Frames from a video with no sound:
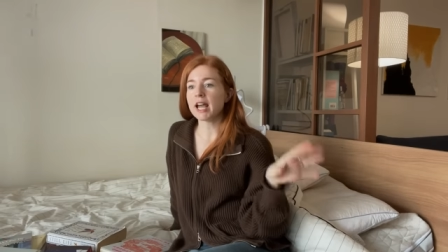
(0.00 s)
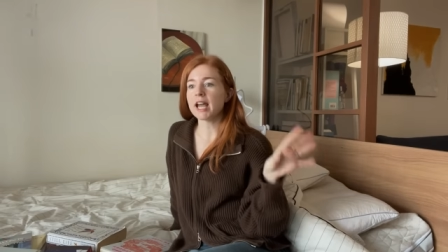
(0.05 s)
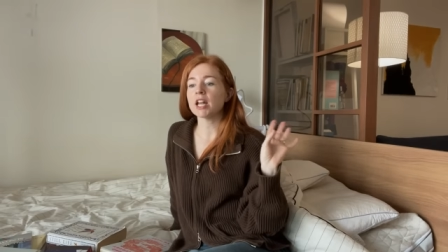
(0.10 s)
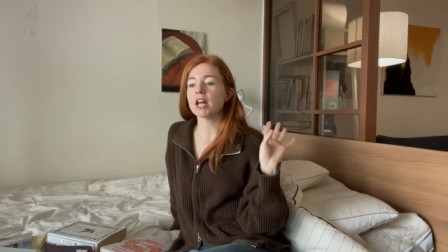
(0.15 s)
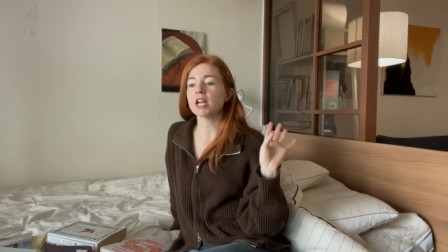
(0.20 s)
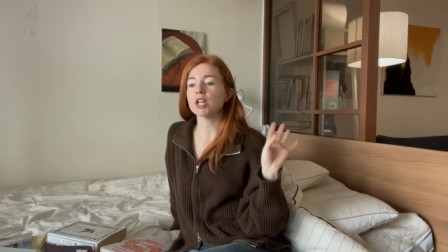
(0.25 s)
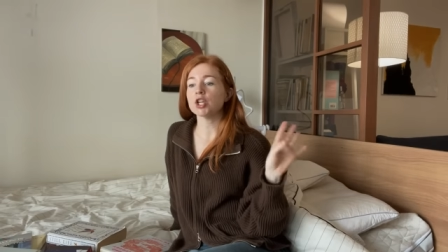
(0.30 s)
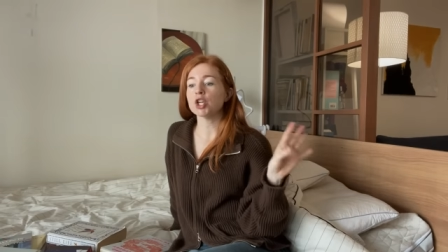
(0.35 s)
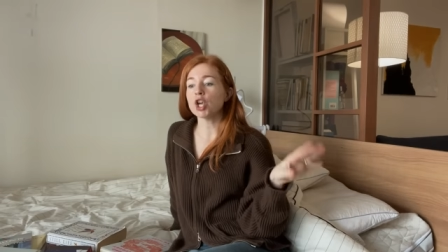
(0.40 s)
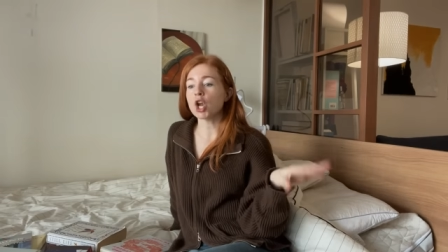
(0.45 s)
and
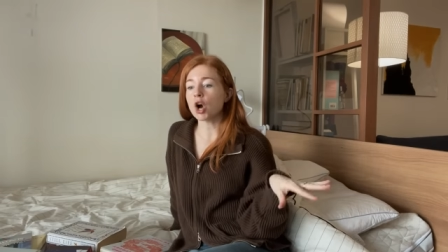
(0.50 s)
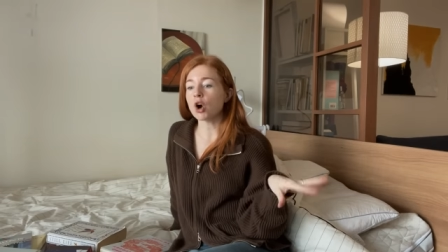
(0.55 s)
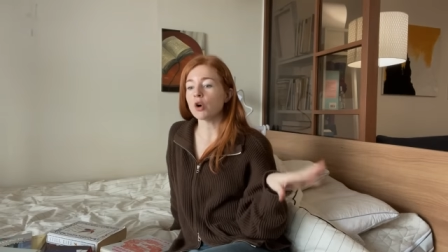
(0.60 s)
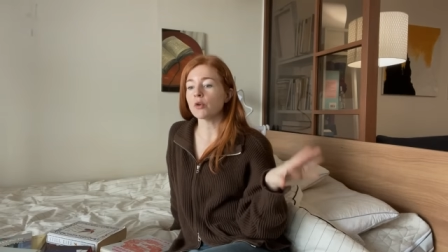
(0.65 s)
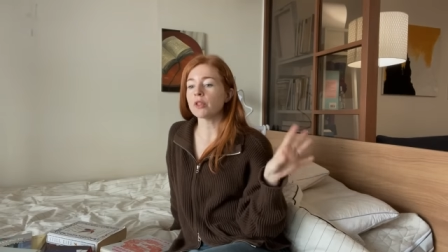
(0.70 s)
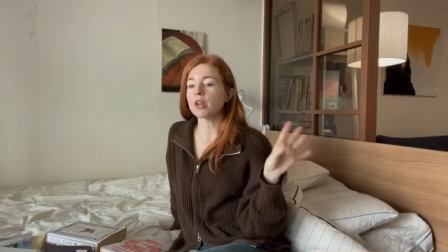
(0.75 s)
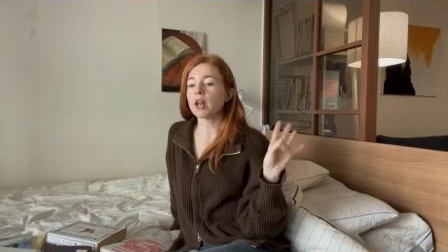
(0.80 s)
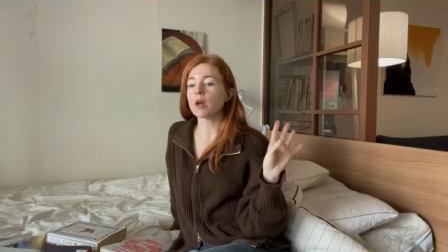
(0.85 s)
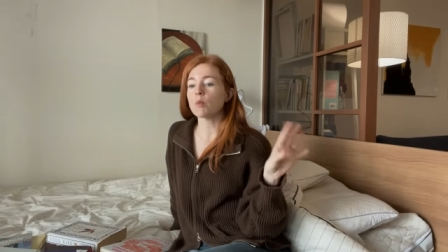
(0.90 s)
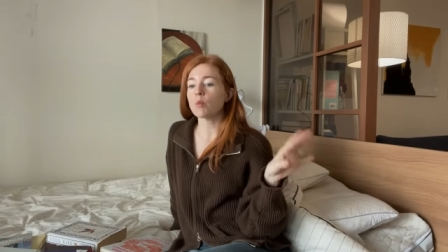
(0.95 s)
I know
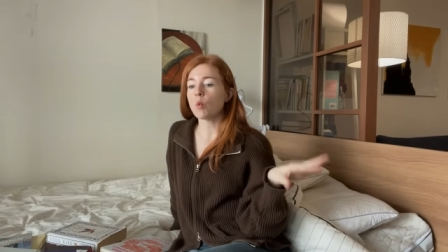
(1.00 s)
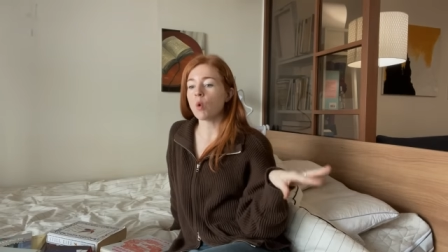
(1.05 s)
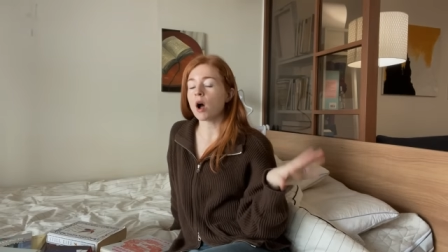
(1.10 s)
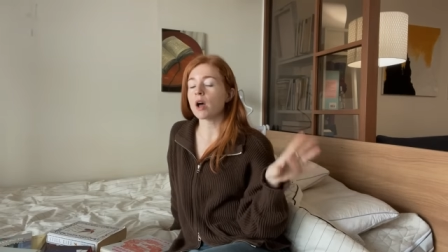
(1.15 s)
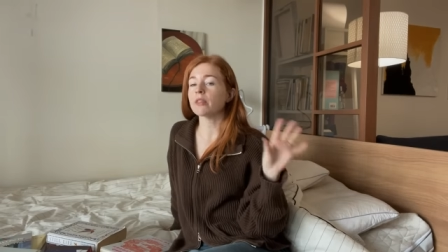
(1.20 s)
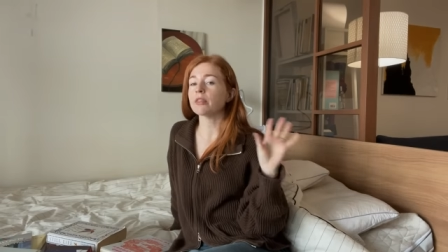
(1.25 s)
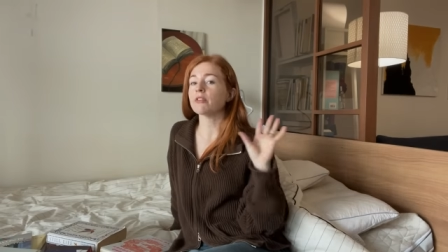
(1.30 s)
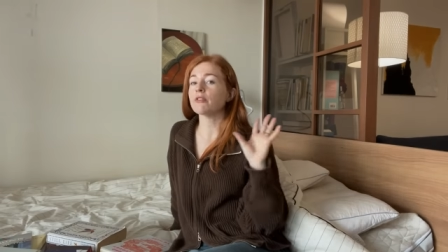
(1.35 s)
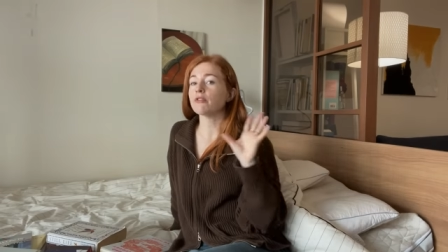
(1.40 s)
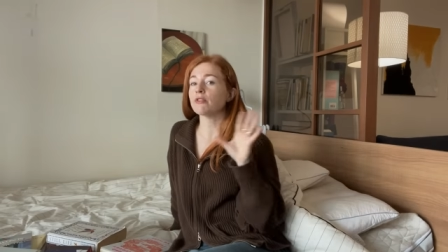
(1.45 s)
that I
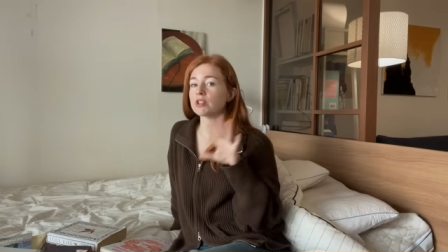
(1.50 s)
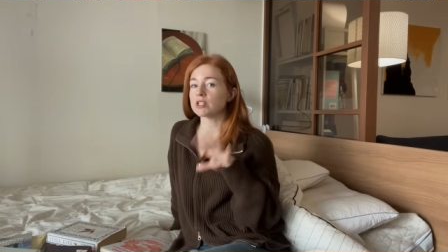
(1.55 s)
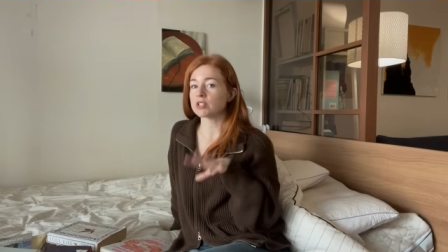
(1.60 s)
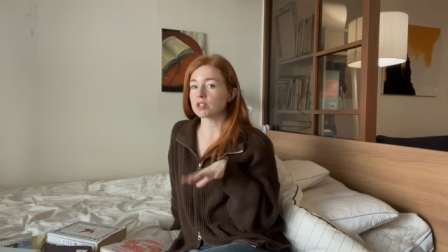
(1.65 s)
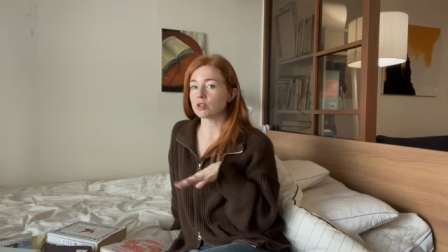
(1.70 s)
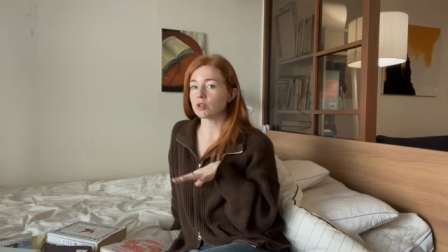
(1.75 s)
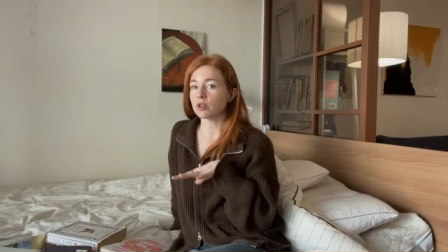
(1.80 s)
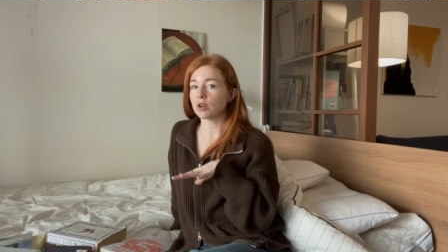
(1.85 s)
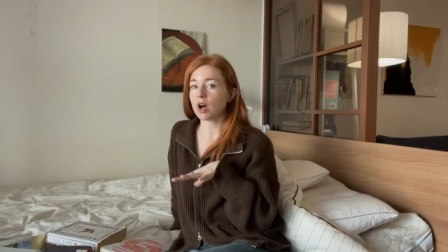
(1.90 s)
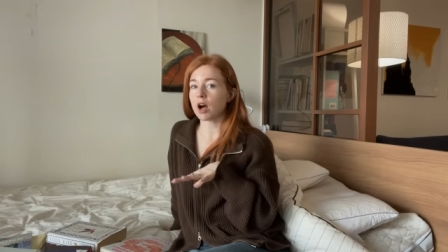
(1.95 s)
want the
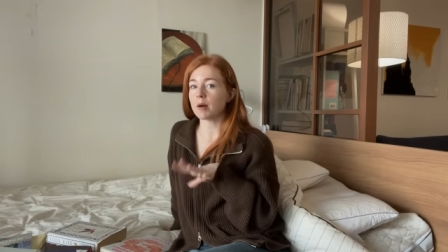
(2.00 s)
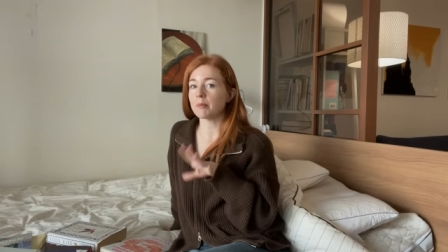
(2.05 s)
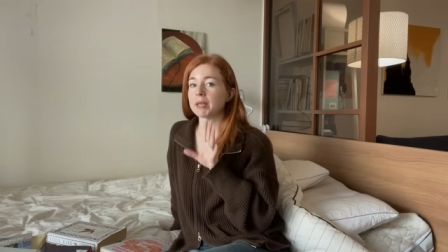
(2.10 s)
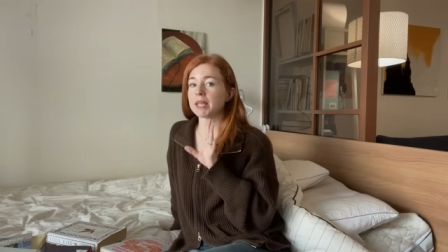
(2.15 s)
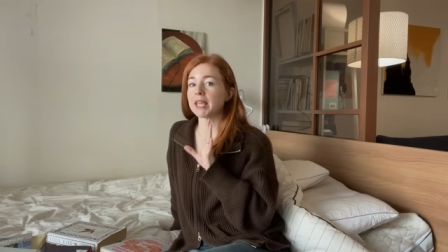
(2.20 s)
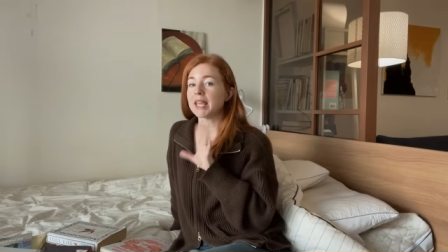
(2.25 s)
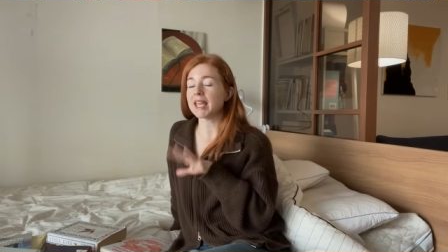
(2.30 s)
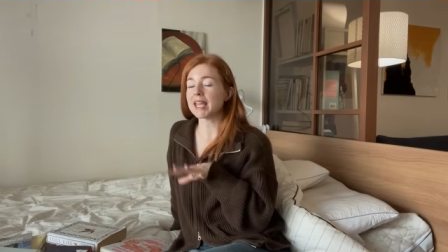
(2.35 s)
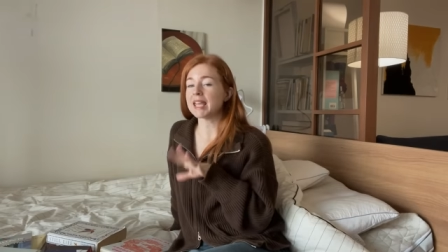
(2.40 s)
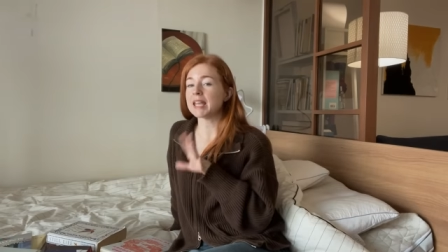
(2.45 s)
physical
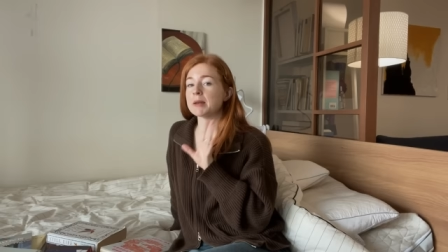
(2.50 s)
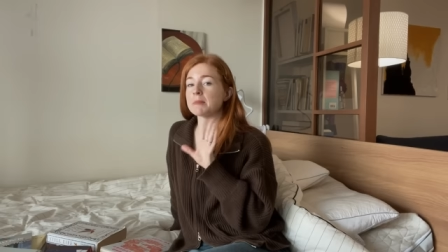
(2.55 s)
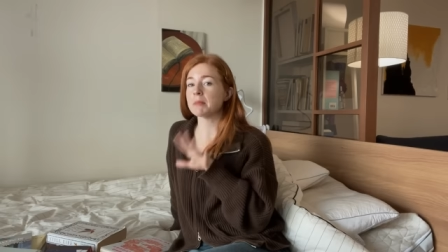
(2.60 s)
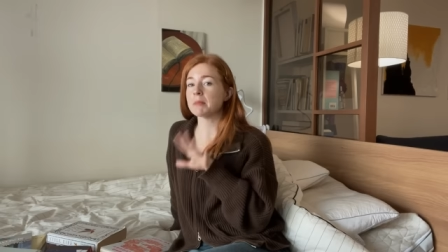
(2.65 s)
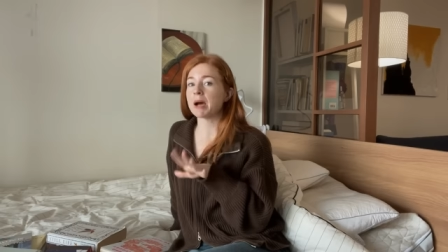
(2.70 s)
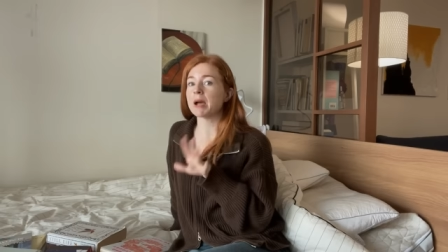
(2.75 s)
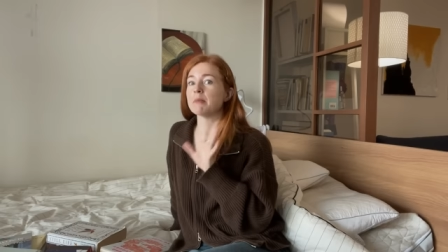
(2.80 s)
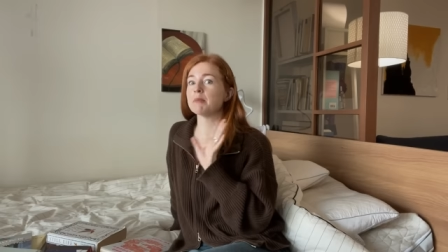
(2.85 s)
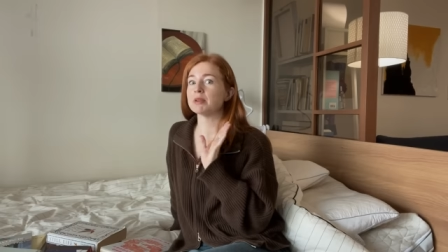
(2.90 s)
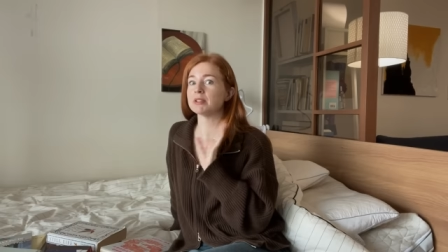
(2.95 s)
copy in
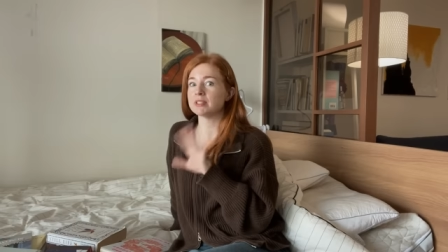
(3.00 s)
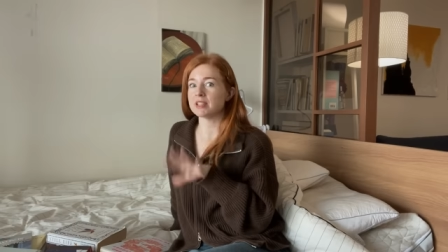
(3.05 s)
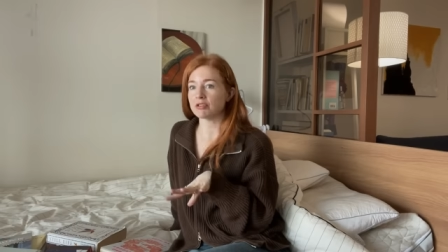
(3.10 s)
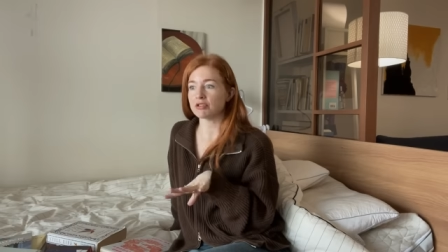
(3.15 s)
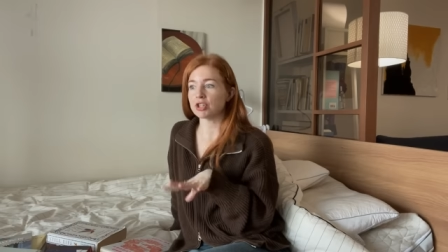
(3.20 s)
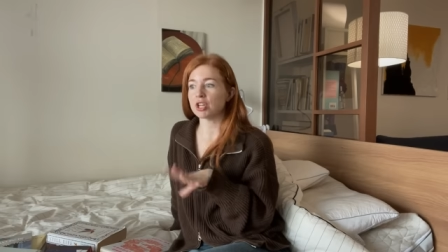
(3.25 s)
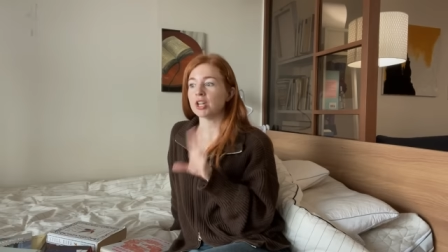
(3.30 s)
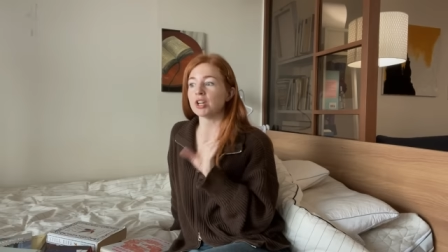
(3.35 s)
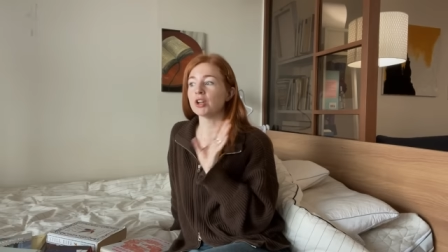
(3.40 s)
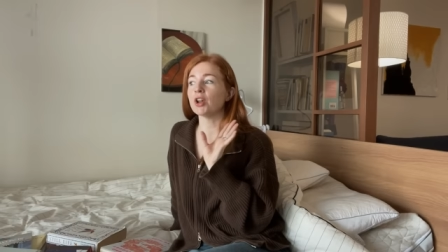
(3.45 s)
my
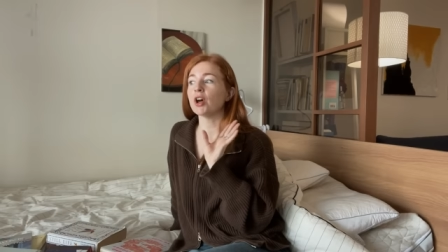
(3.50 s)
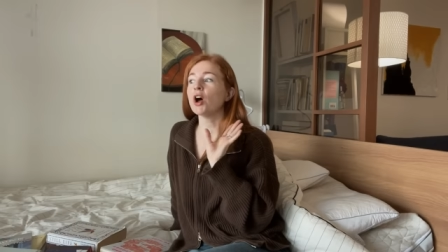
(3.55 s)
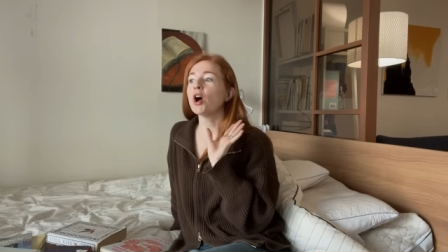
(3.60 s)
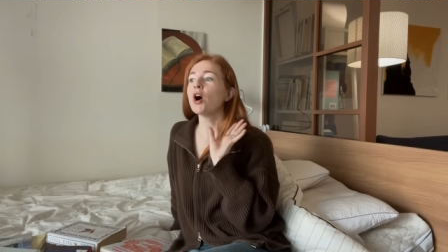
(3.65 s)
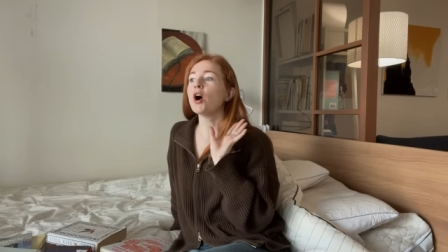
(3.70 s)
possession